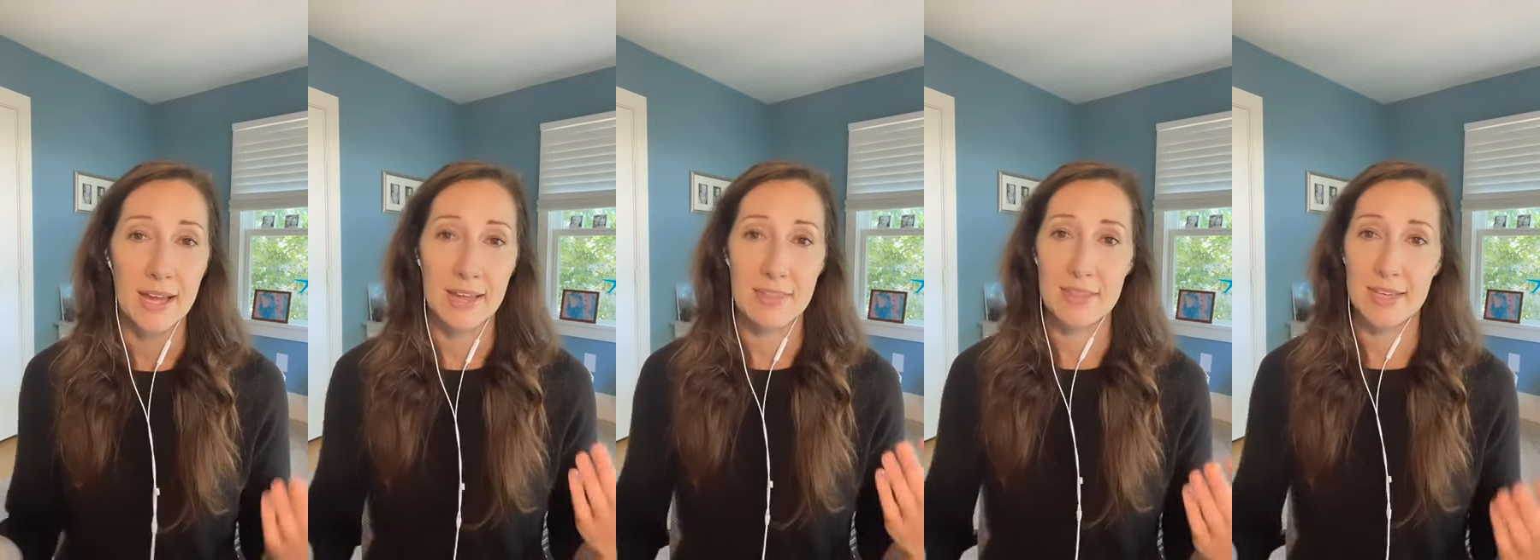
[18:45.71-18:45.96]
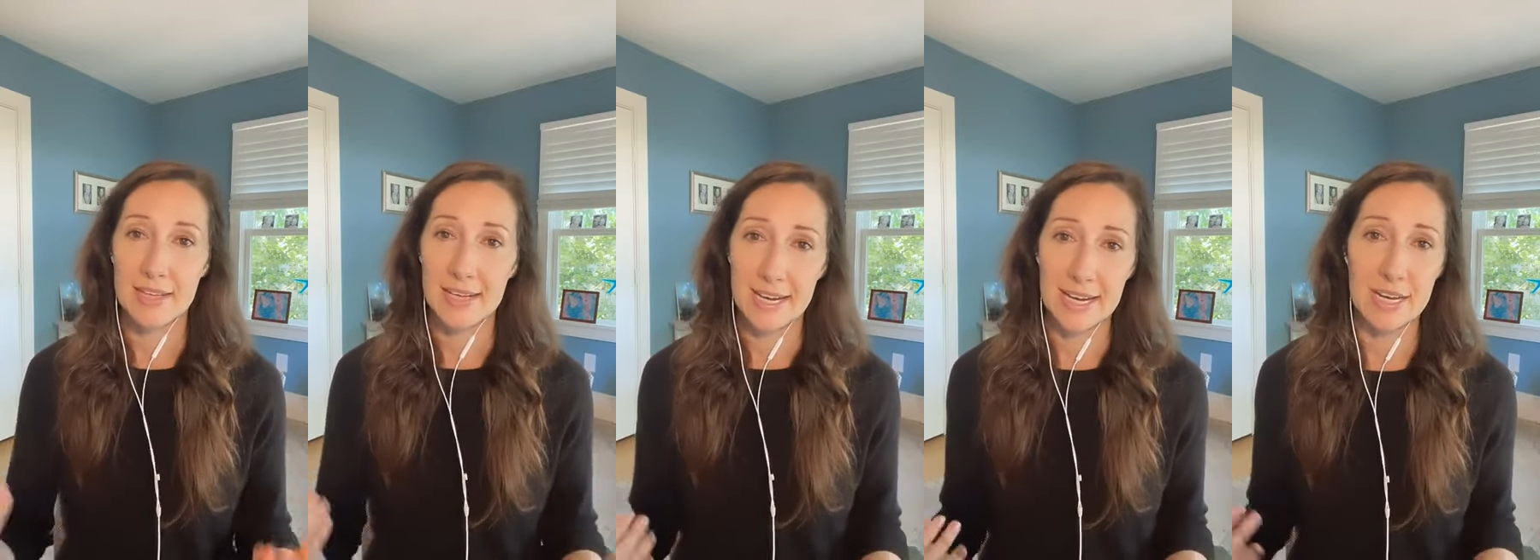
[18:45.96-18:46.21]

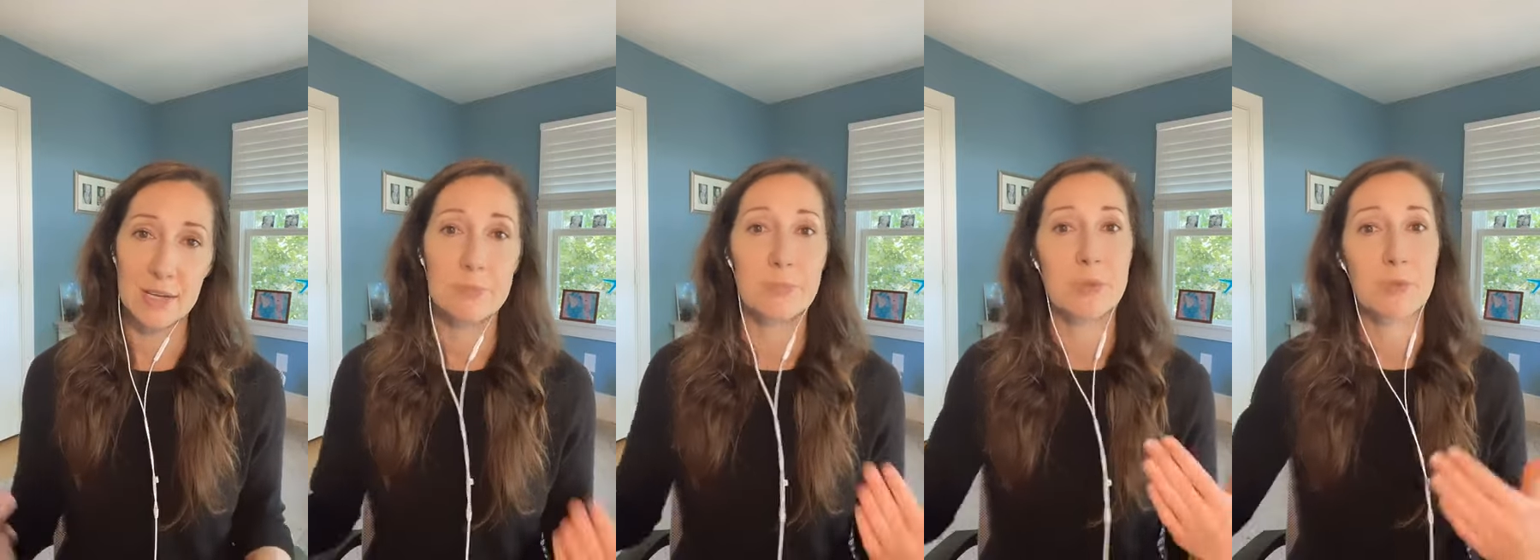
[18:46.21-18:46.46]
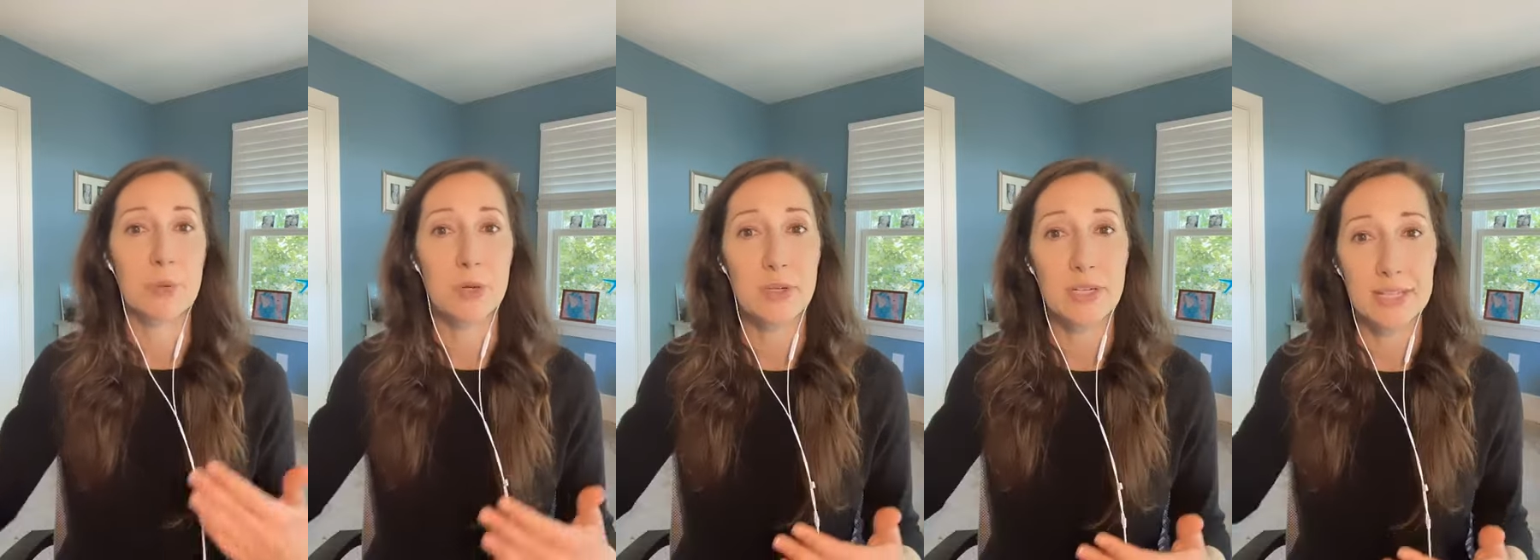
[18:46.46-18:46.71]
And then I'm
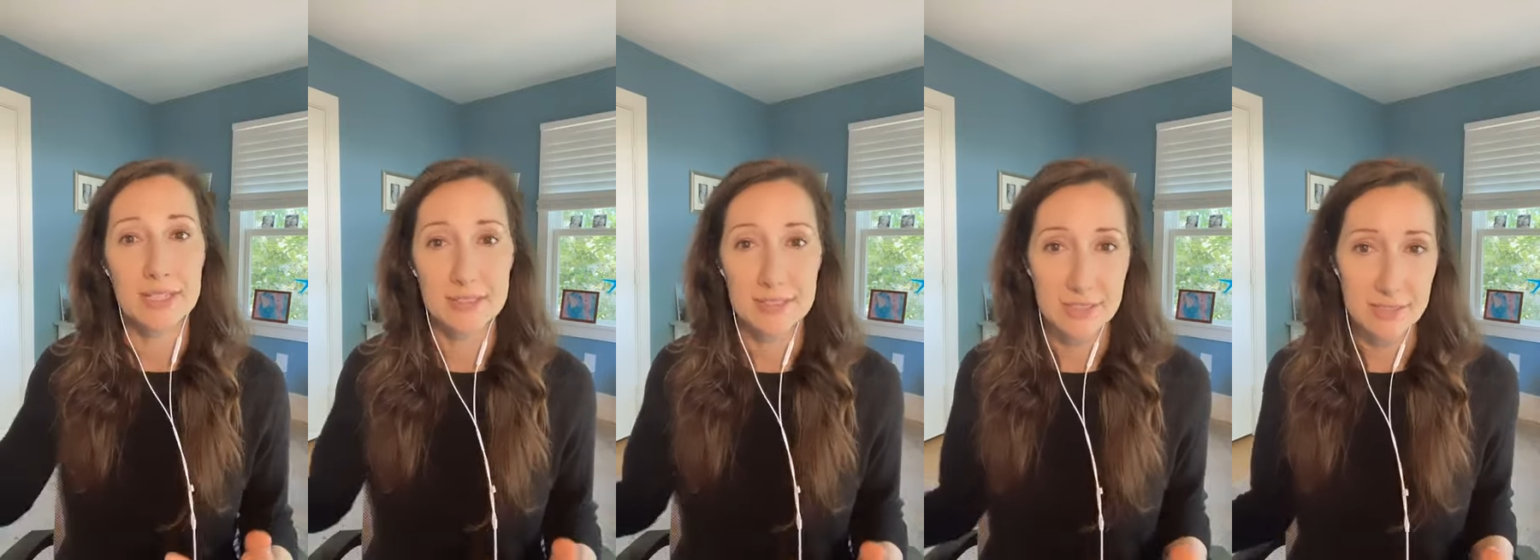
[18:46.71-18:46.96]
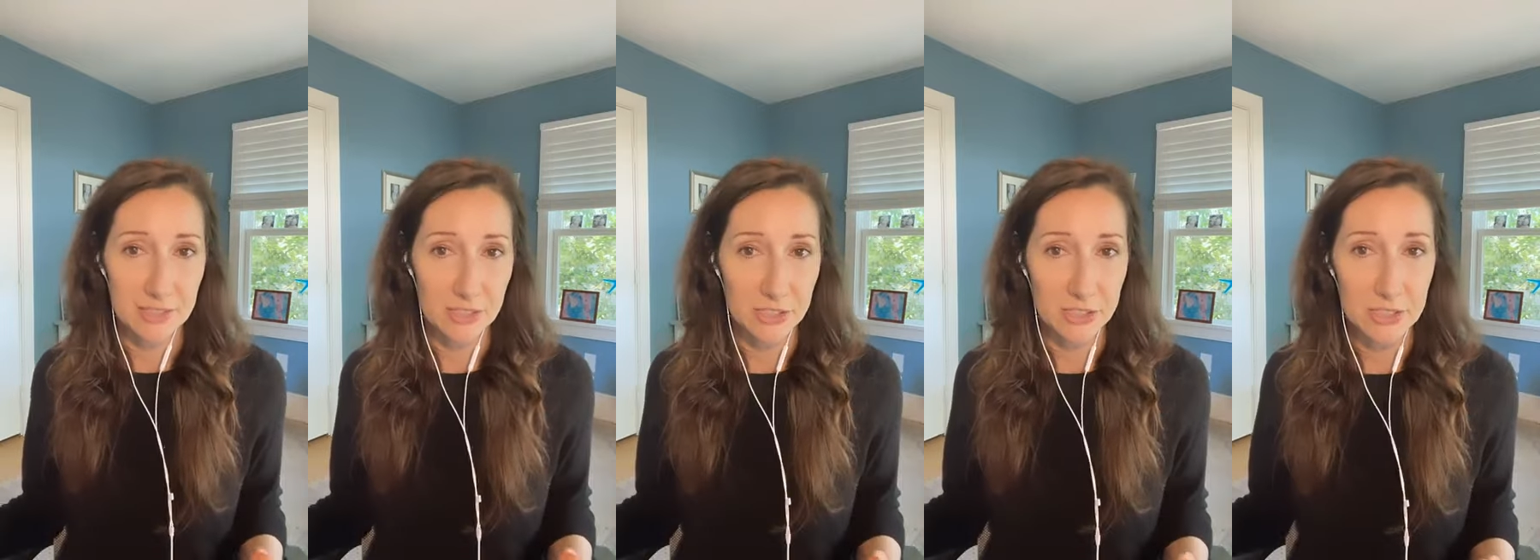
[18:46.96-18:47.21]
promoting
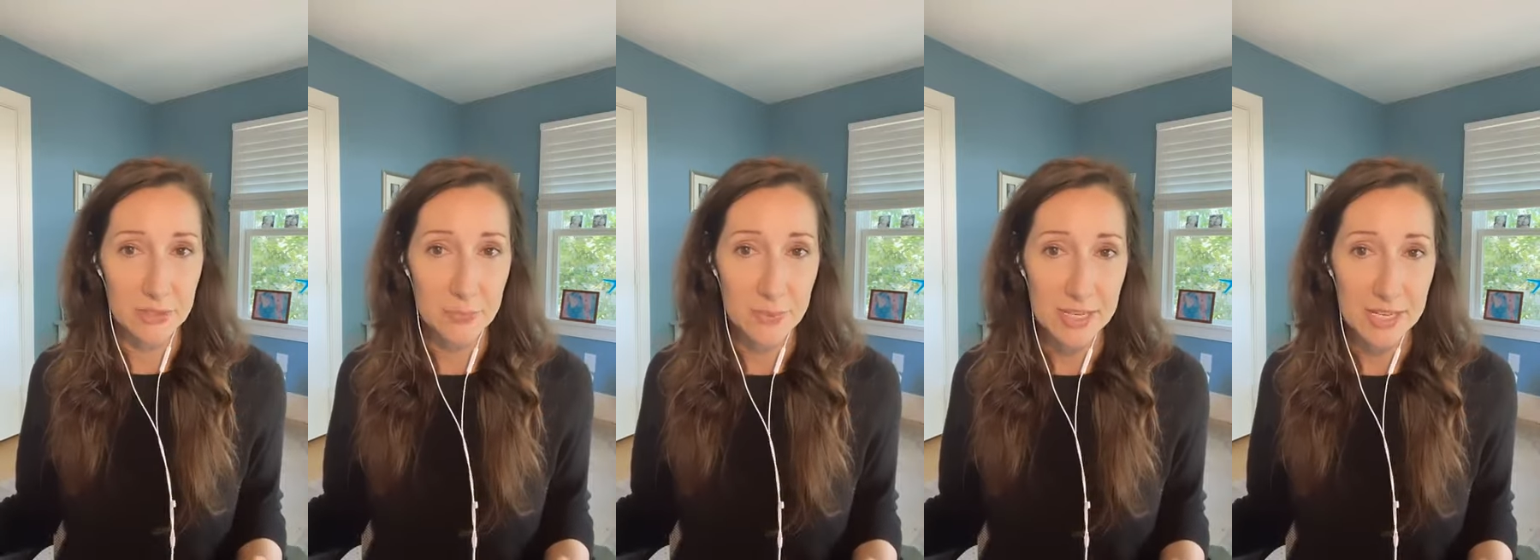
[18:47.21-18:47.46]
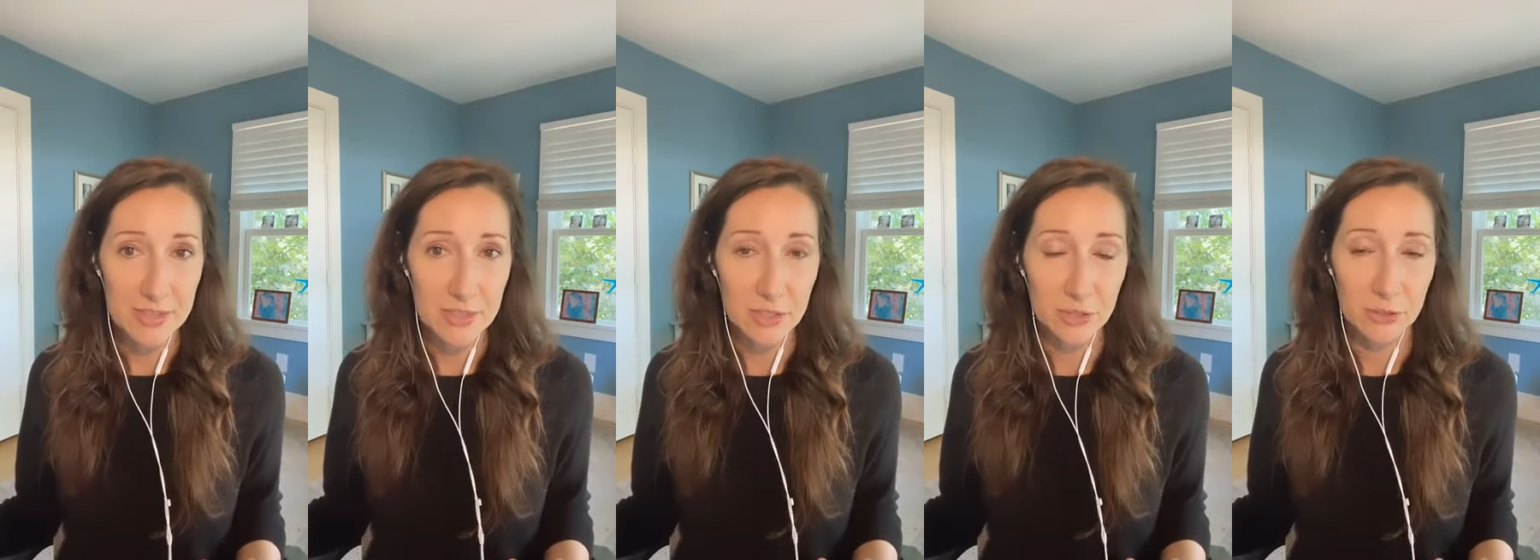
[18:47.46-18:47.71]
that they're going to
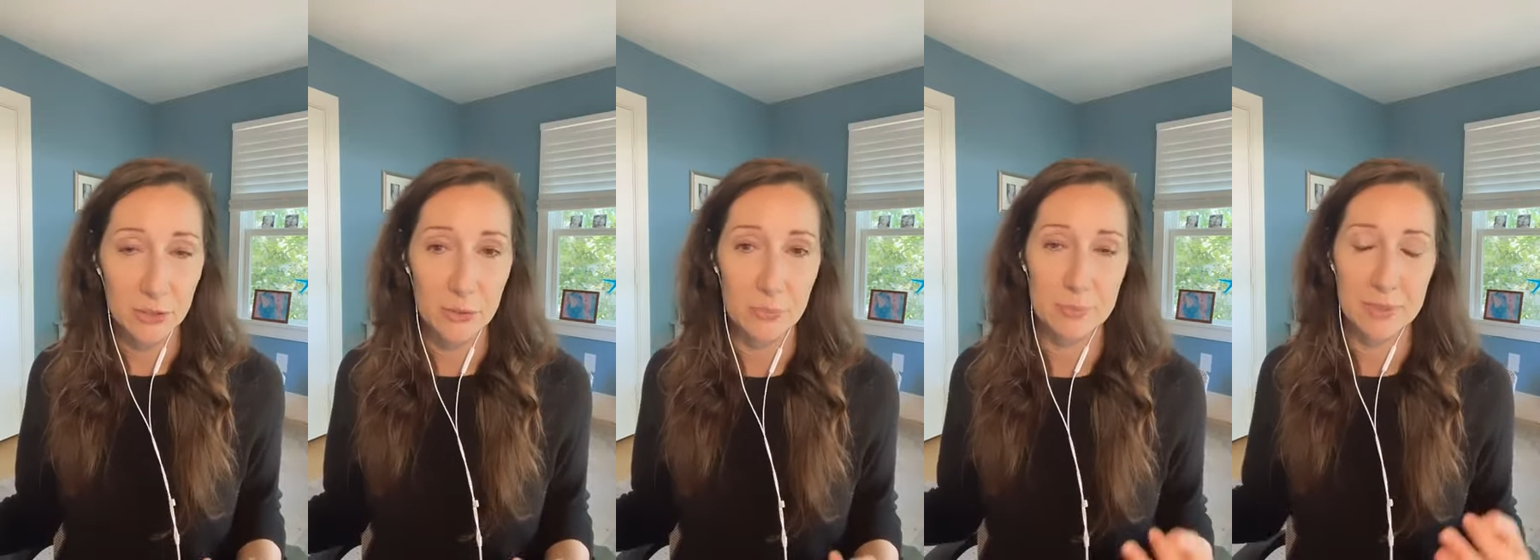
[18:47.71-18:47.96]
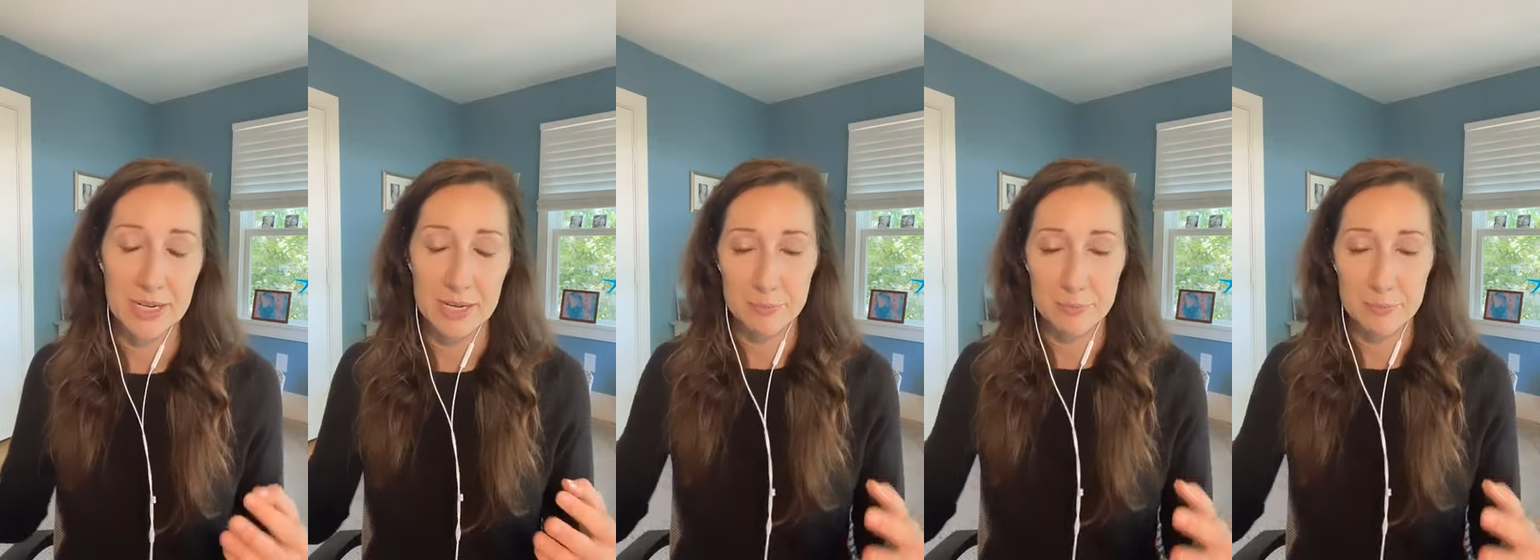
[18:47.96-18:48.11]
be in the group,